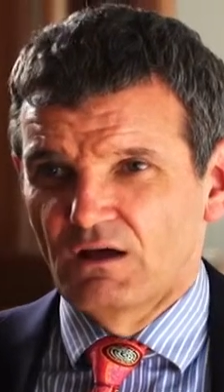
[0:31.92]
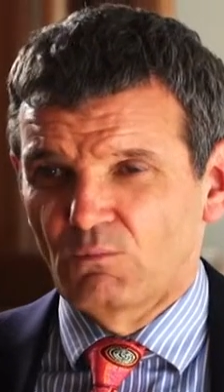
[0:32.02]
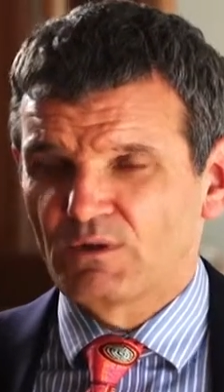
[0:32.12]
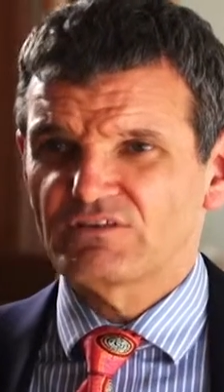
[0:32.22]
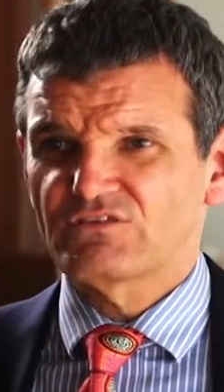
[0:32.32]

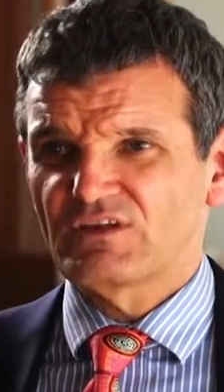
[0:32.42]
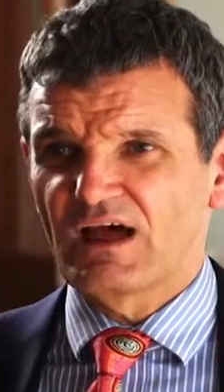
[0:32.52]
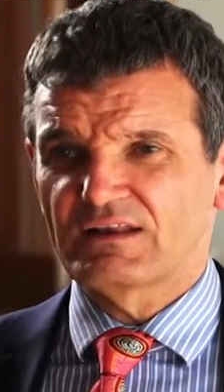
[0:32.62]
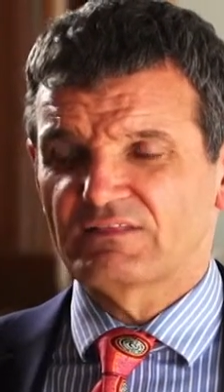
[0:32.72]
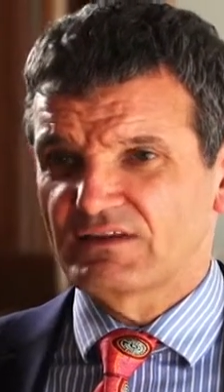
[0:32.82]
When it
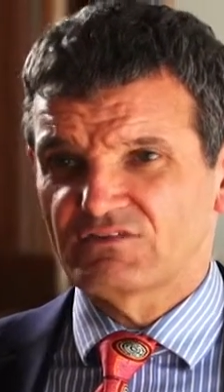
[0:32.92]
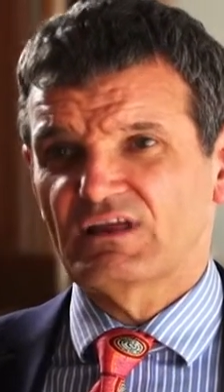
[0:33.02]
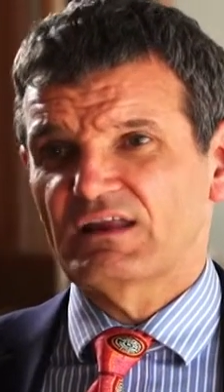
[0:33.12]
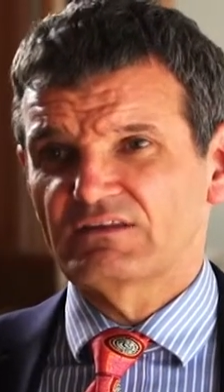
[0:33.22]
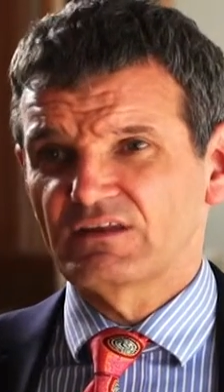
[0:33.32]
started, they
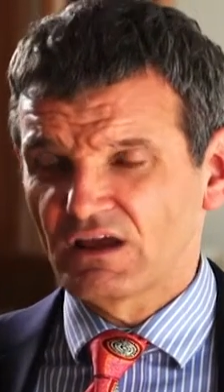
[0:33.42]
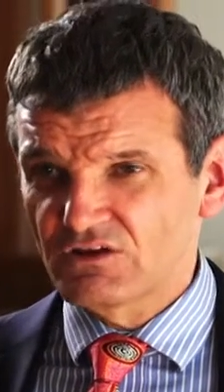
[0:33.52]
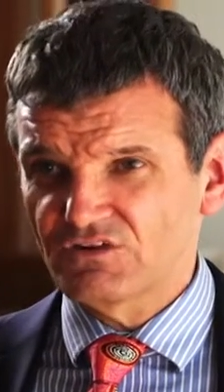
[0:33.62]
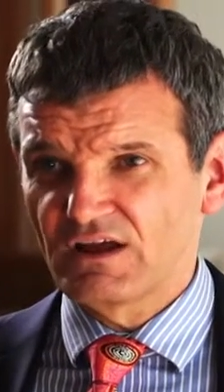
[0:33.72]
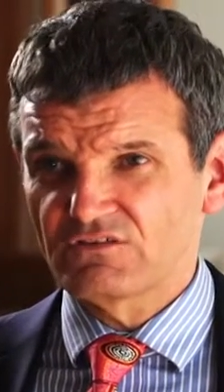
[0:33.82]
started
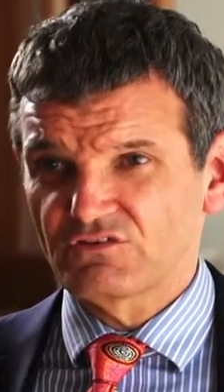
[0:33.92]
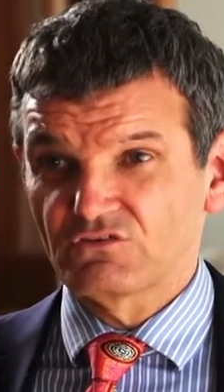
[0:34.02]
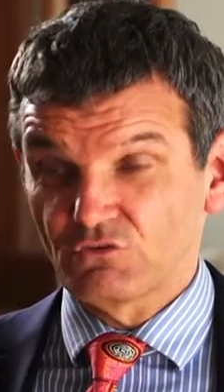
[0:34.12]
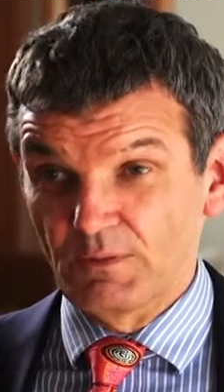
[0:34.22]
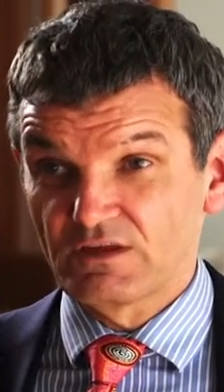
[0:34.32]

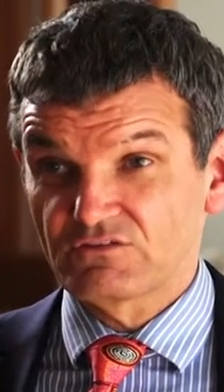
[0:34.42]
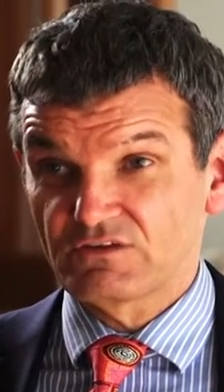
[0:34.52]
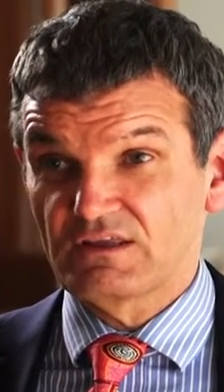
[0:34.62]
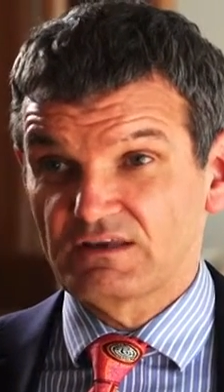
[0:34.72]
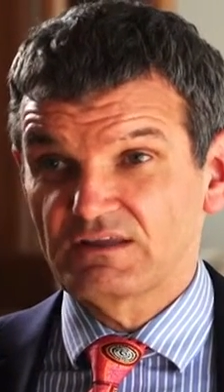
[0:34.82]
negotiations almost
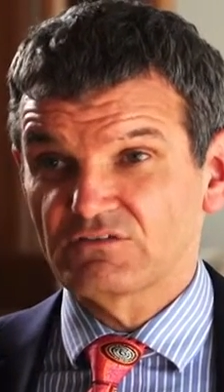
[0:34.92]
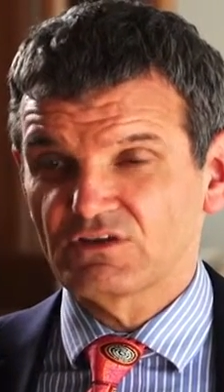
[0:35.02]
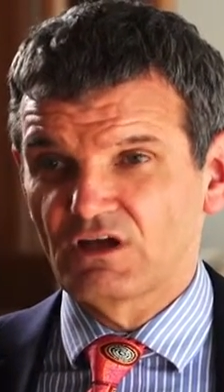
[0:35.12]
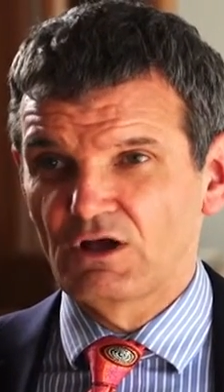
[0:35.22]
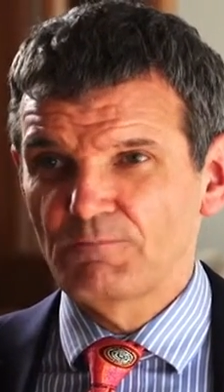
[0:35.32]
10 years
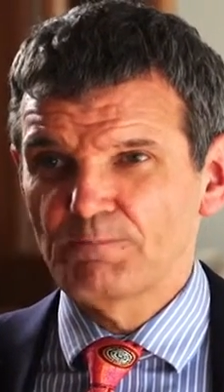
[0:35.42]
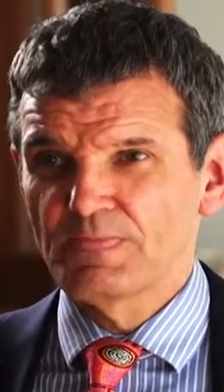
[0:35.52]
ago.